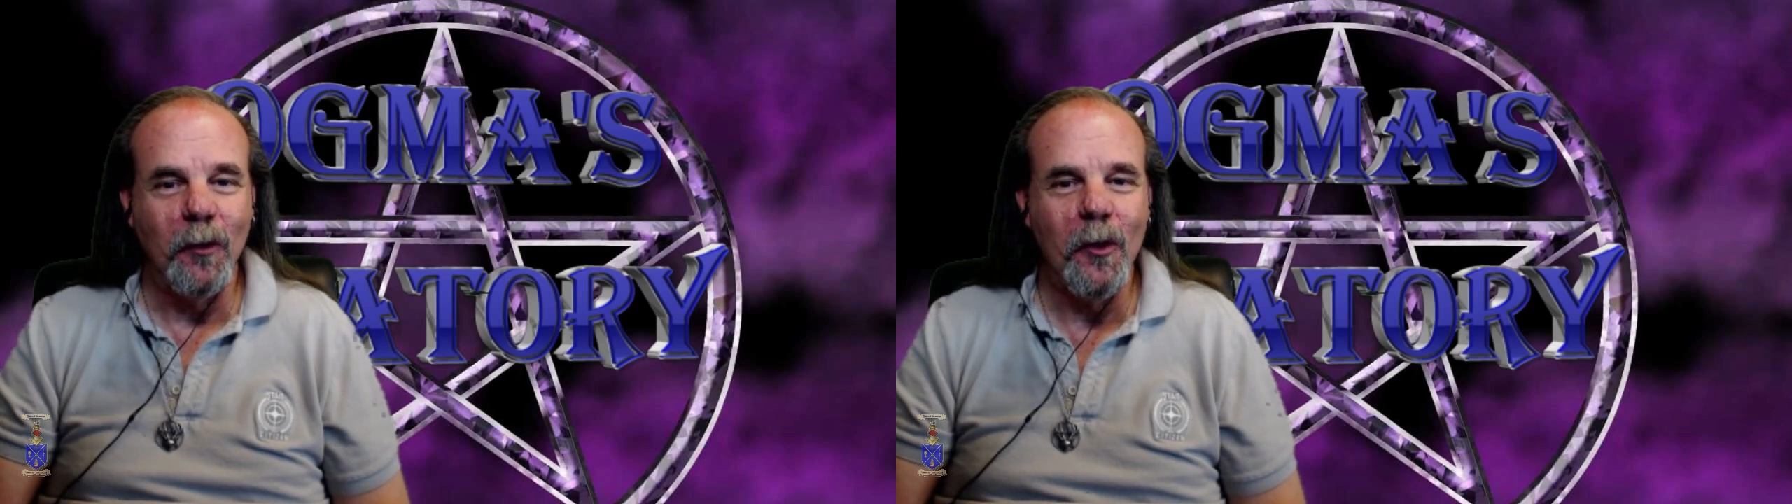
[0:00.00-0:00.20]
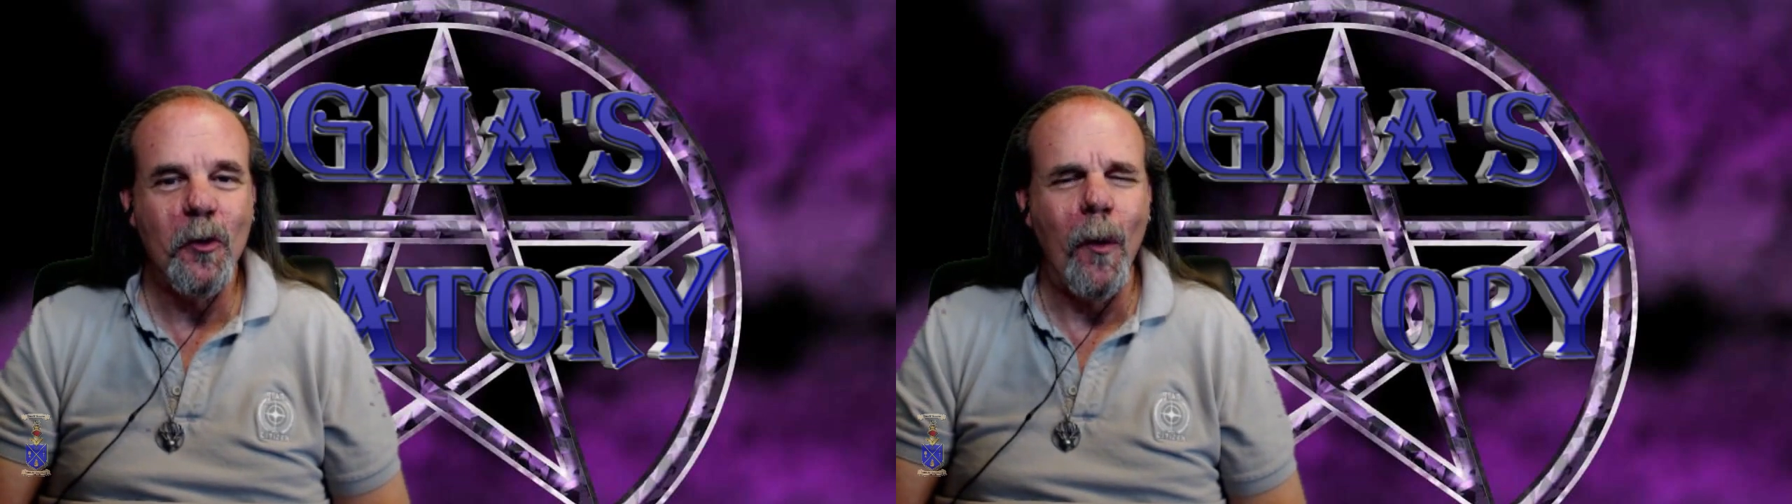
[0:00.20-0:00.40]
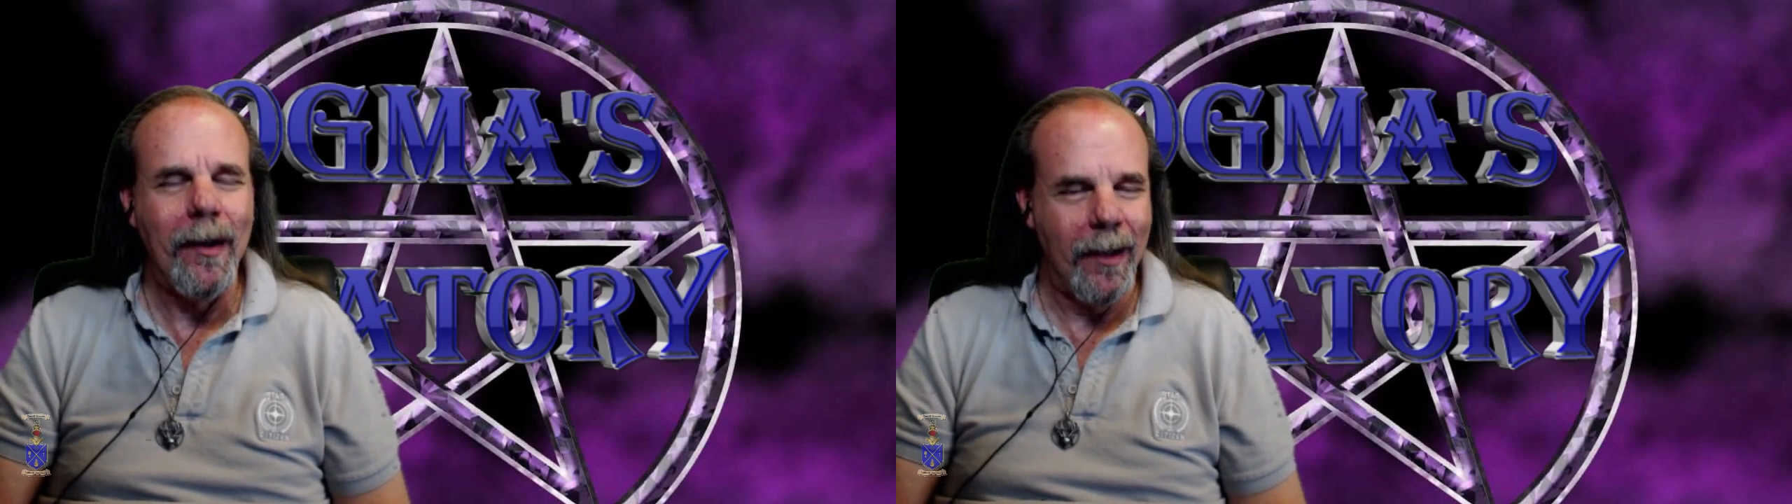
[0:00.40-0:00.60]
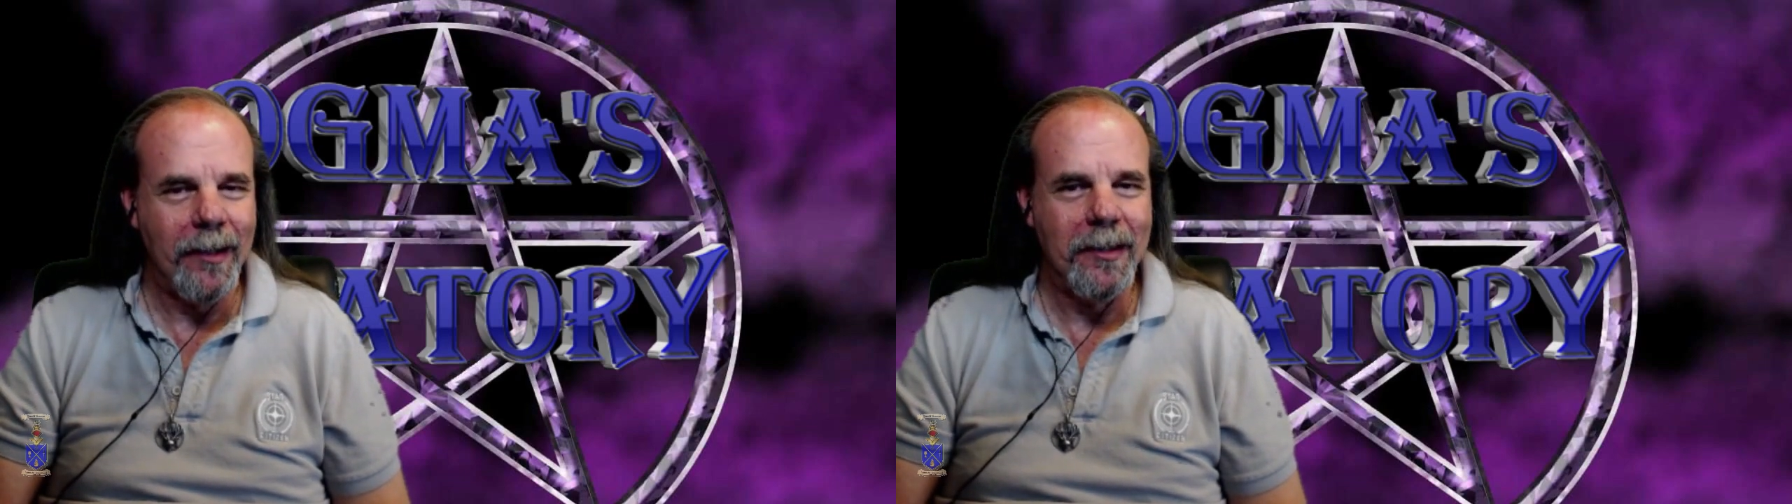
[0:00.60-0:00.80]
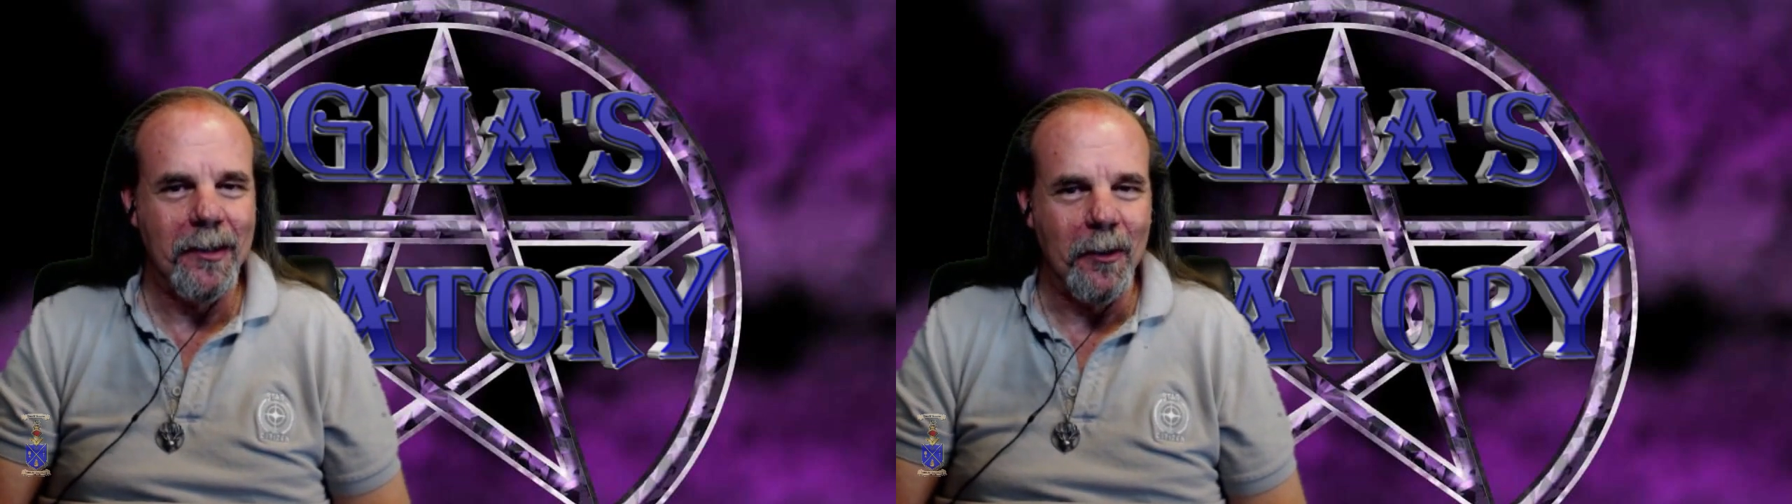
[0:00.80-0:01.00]
learned what
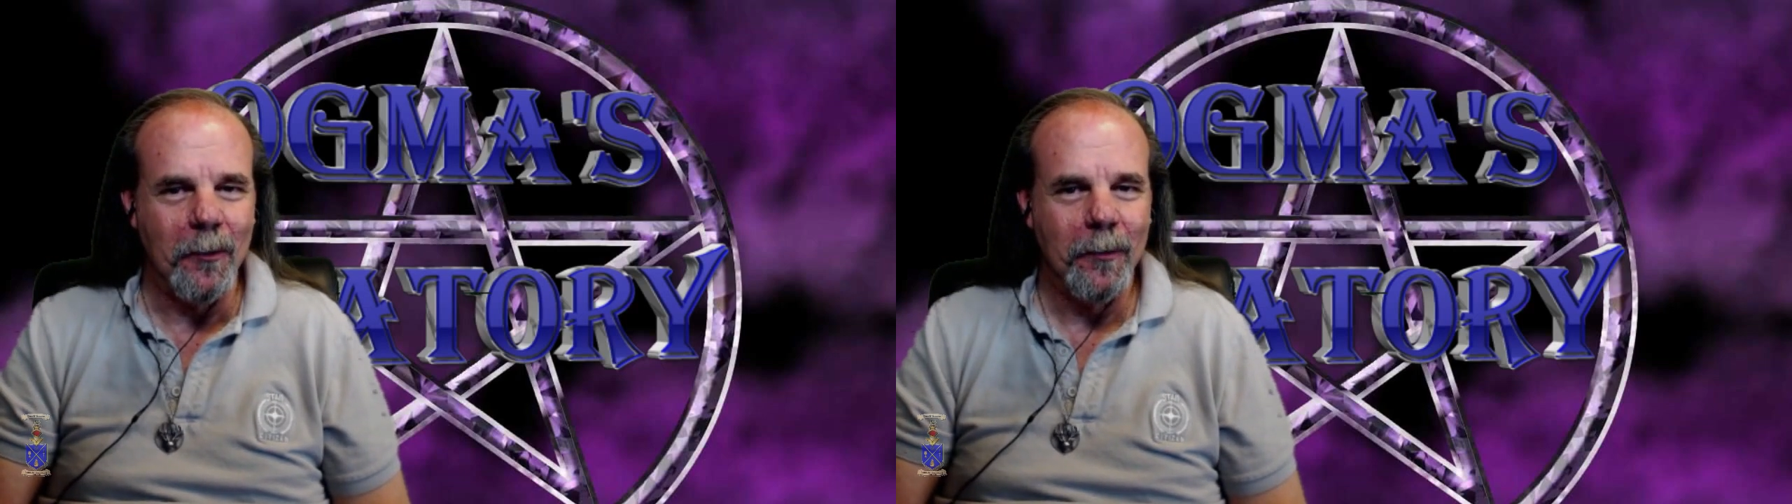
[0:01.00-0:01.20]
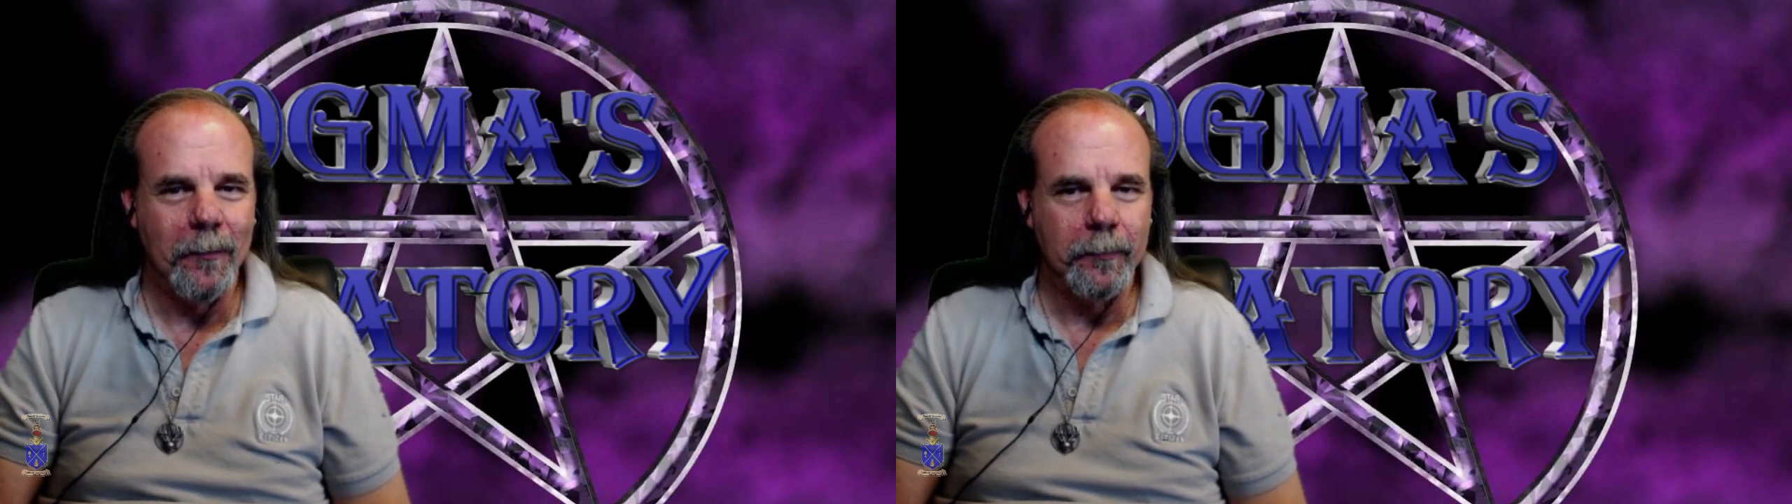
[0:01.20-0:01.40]
not to do.